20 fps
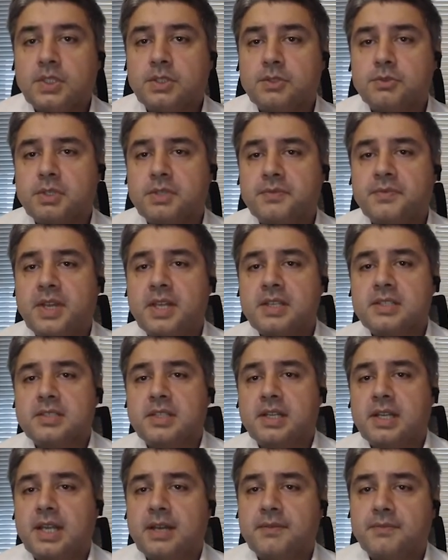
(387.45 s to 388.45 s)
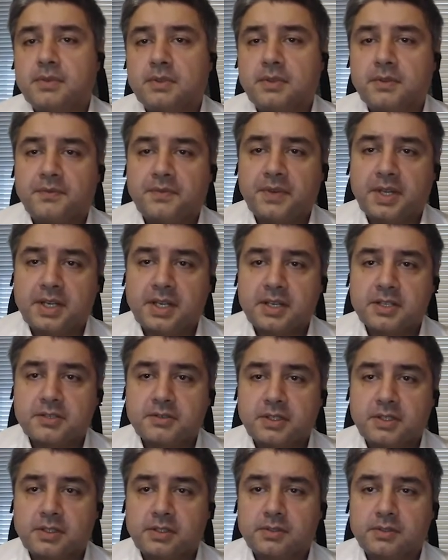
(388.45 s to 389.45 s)
To advance the level of
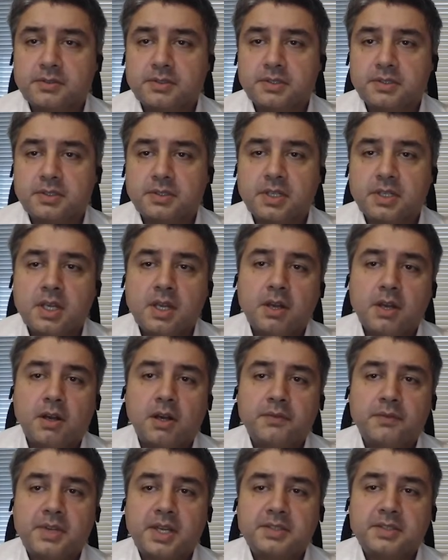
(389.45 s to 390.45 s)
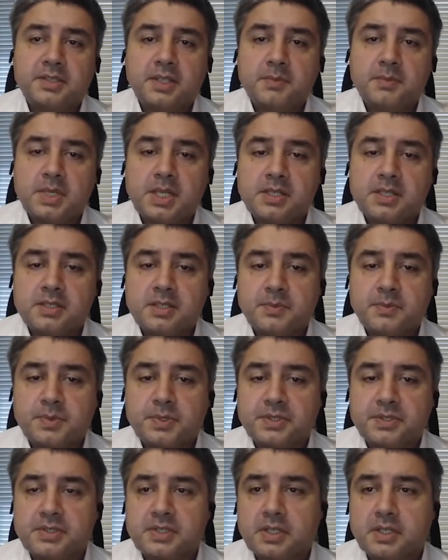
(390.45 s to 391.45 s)
financial inclusion of SMEs in
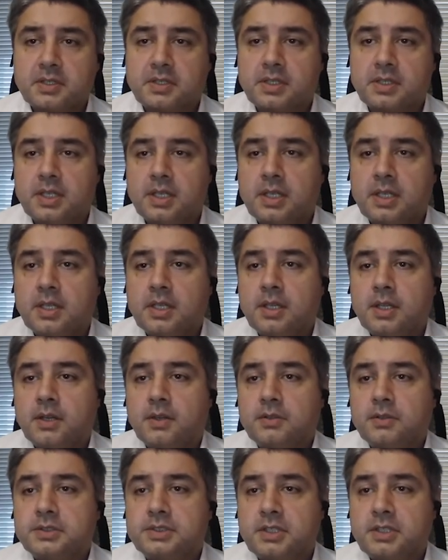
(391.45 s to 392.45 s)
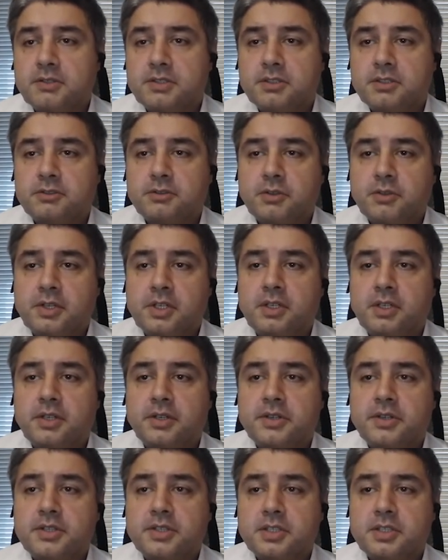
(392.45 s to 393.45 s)
Brazil, OSeuGestor
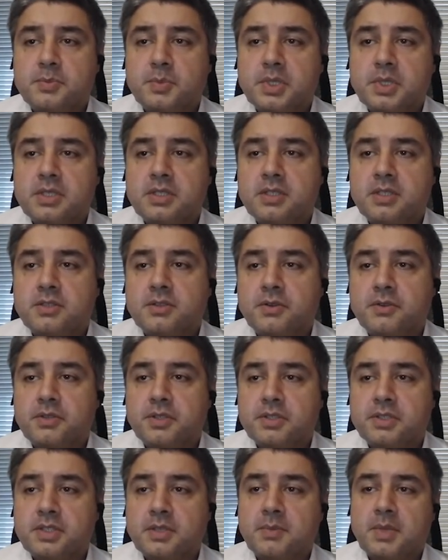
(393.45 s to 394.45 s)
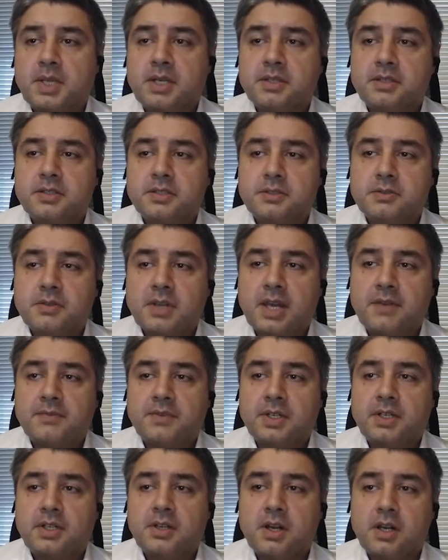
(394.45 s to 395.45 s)
encourages business owners and managers to
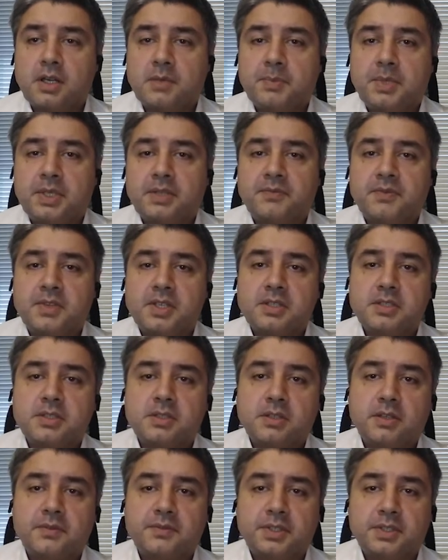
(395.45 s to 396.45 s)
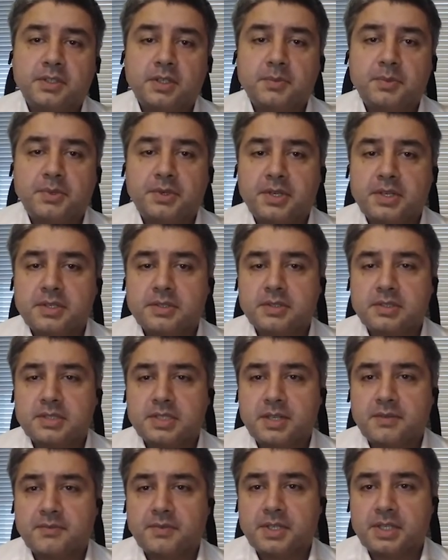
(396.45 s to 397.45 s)
have a cockpit vision of their
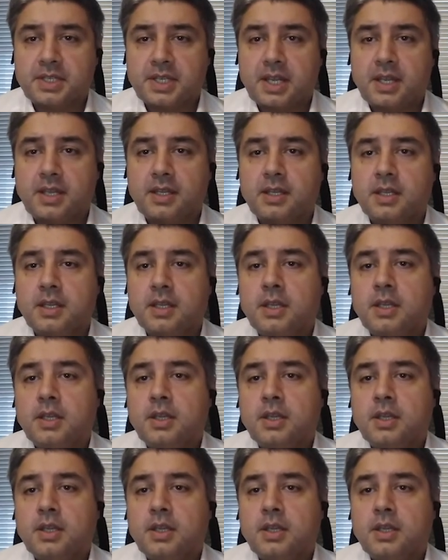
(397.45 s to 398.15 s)
operations every day